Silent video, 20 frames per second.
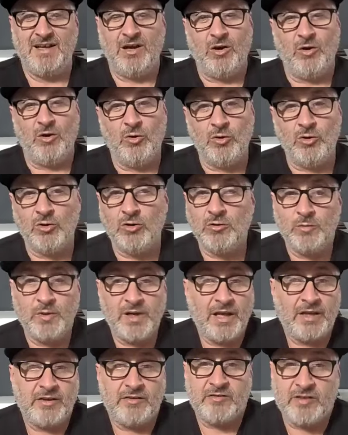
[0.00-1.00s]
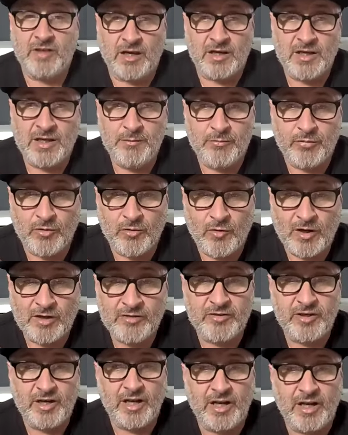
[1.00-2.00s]
Or we get stuck in
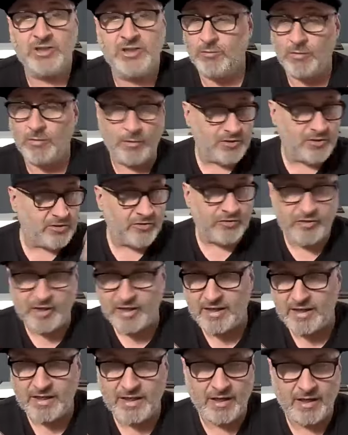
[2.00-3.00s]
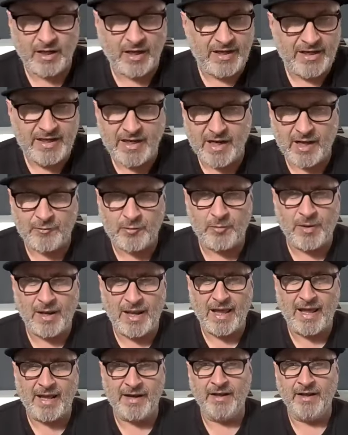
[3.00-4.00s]
procrastination where we're just thinking, I need another
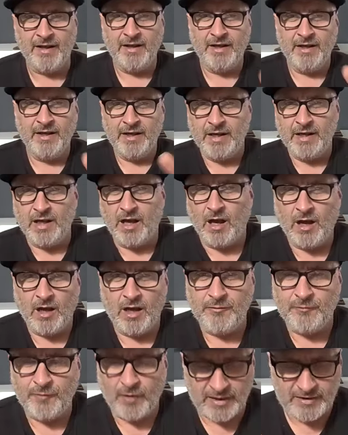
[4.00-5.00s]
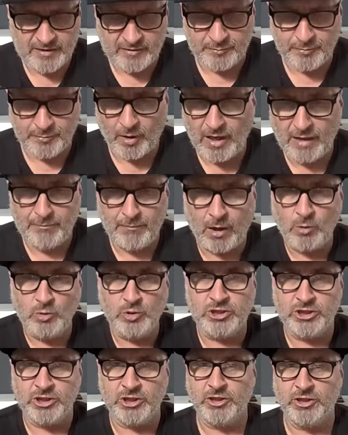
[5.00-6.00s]
plan. If I just buy
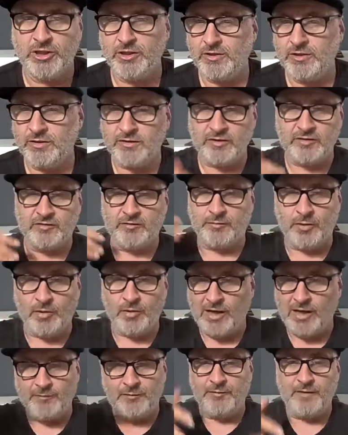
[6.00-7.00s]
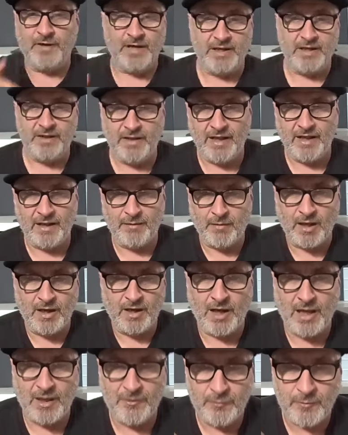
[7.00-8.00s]
motion and just put everything in there, my
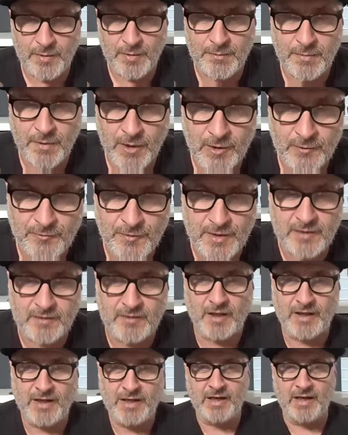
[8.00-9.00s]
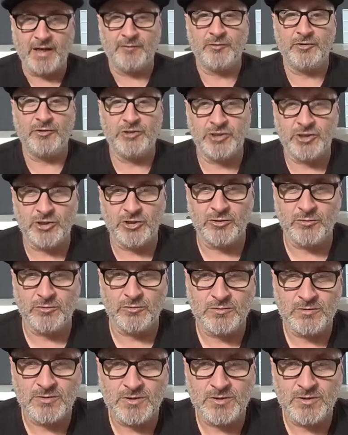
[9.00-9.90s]
life will be perfect. I need another journal,